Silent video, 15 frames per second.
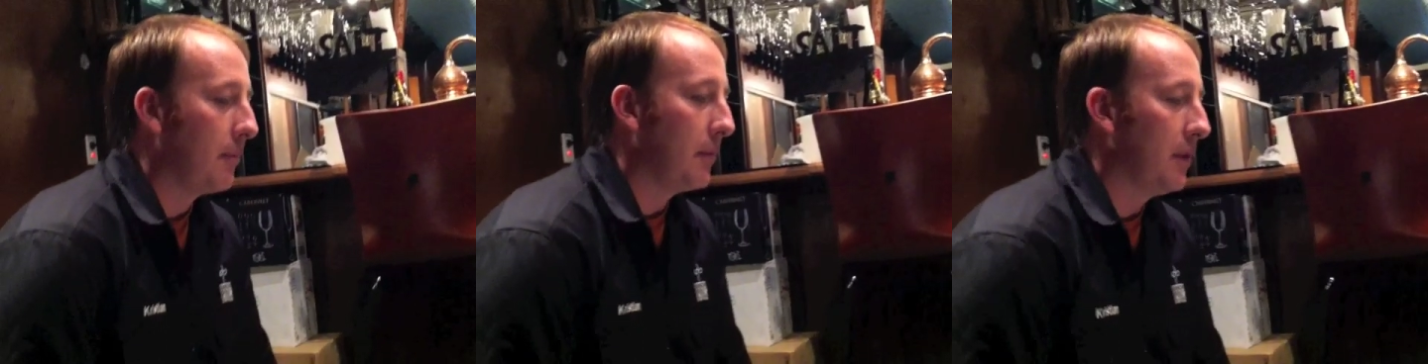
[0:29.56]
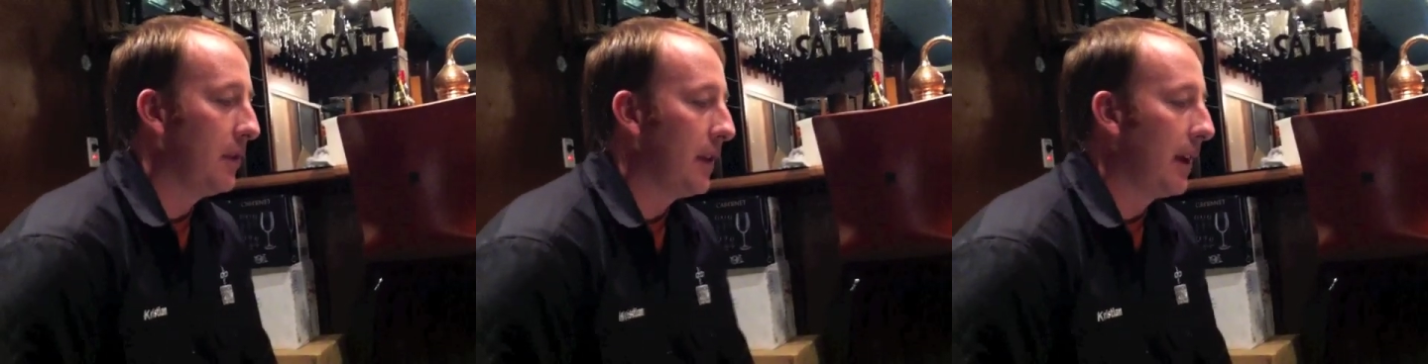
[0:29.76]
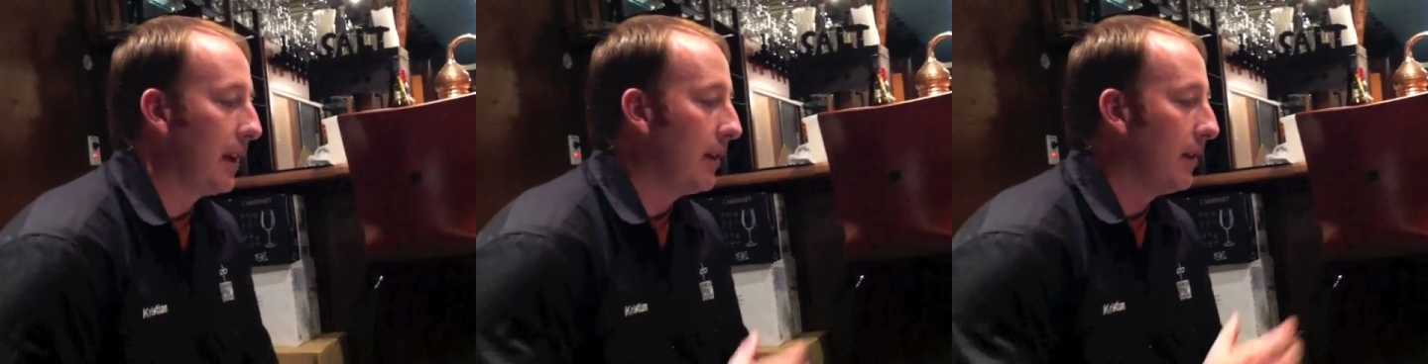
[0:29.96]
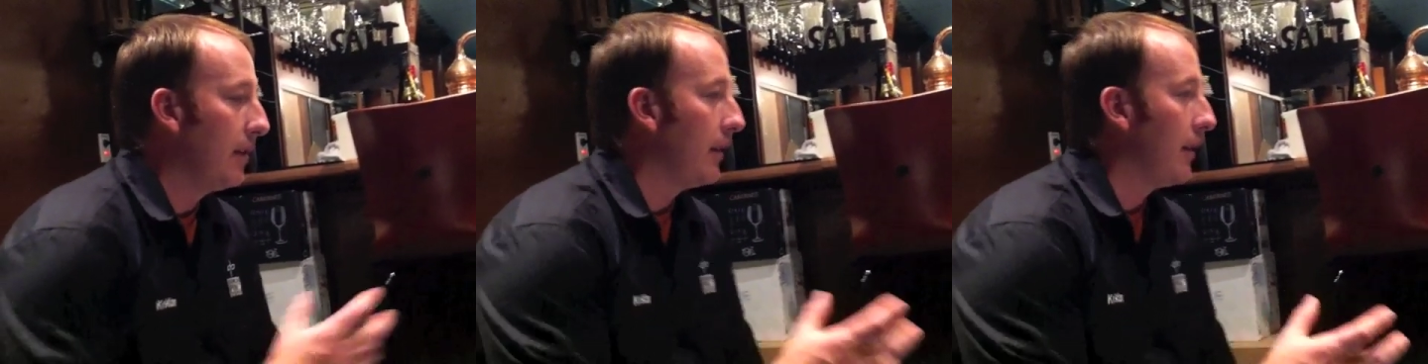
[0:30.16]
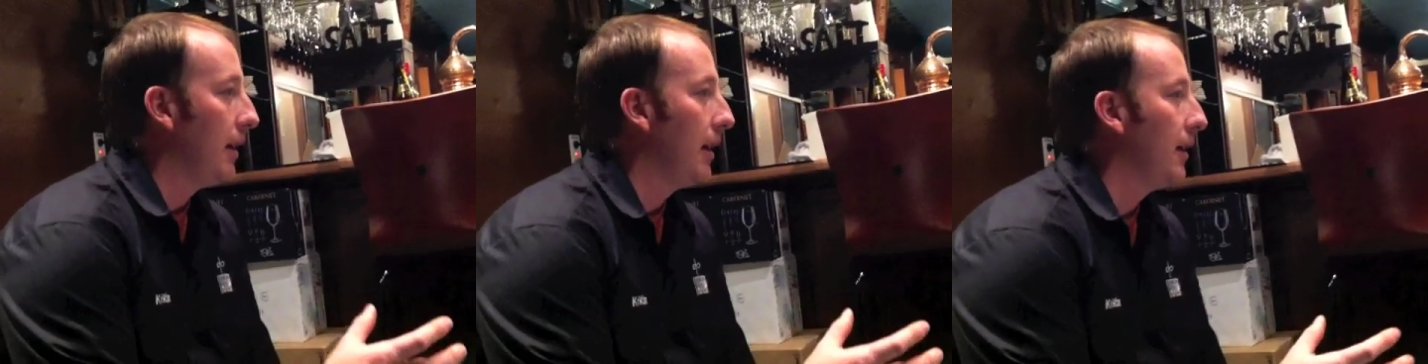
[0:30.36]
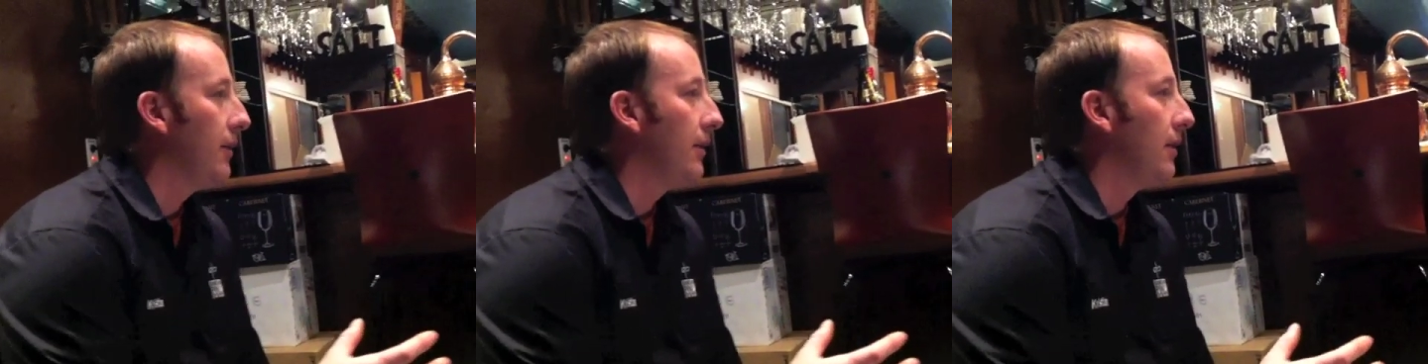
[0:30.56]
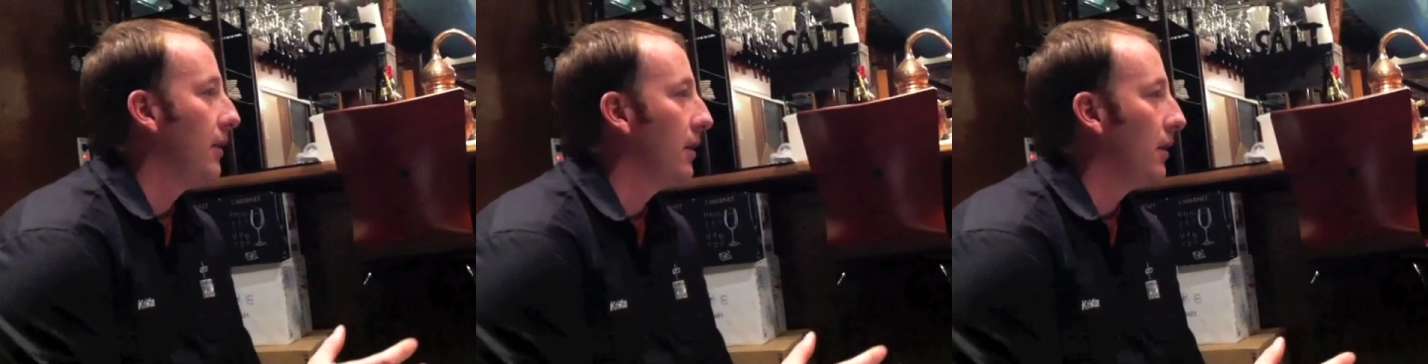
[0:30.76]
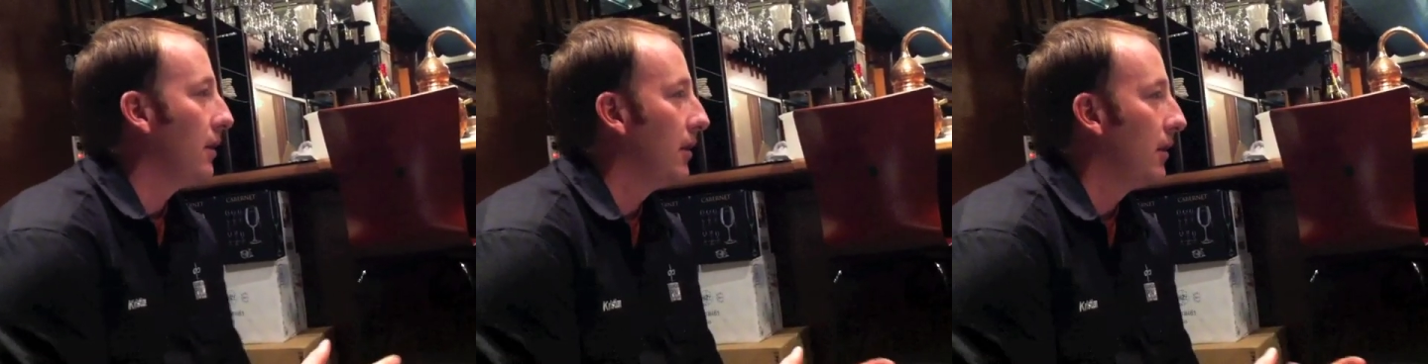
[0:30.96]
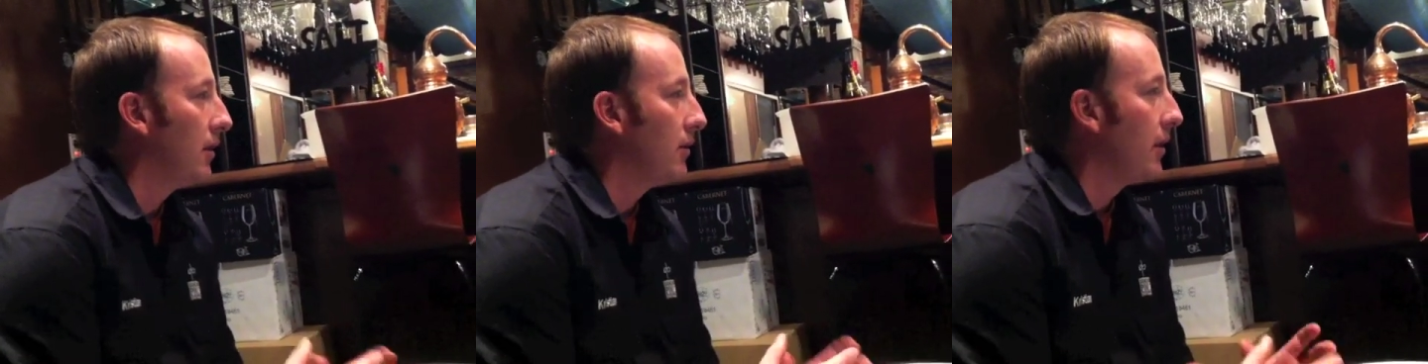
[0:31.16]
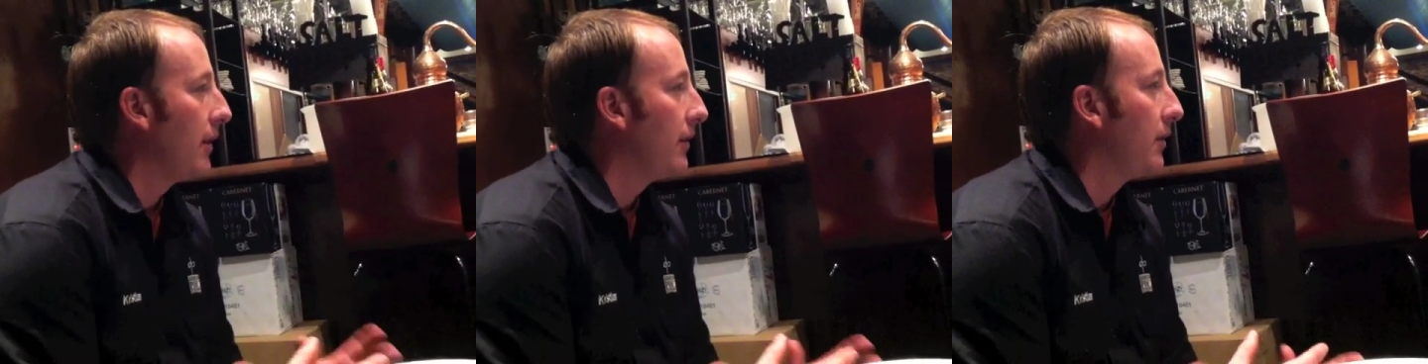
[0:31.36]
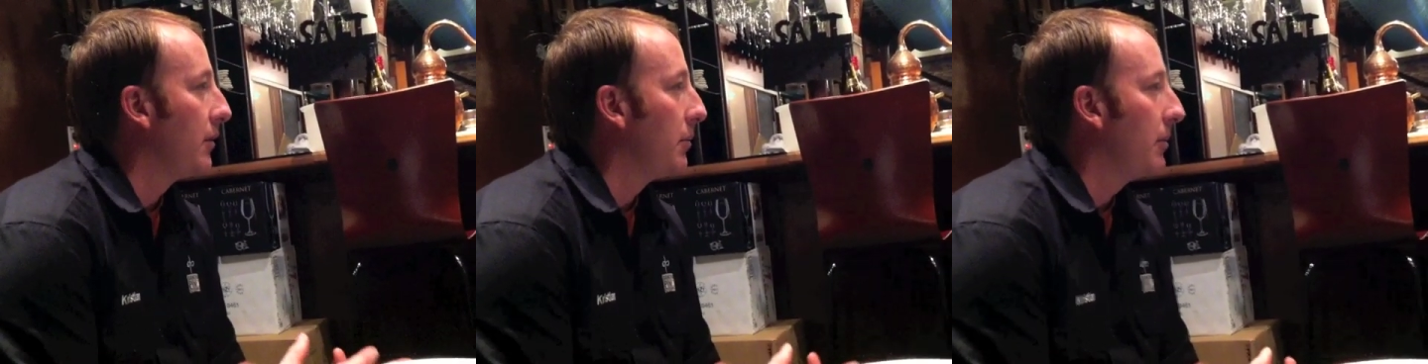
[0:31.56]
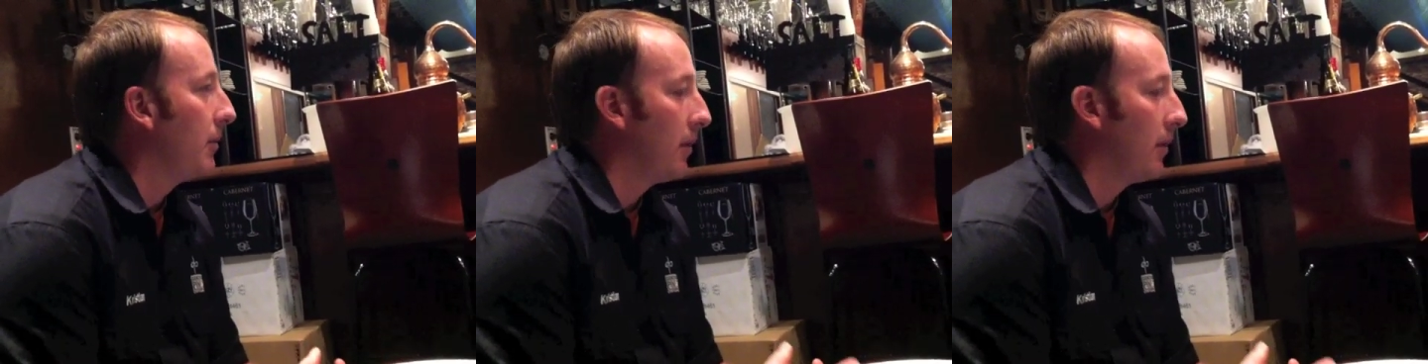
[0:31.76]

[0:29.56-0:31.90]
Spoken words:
You take the yeast, you adjust it,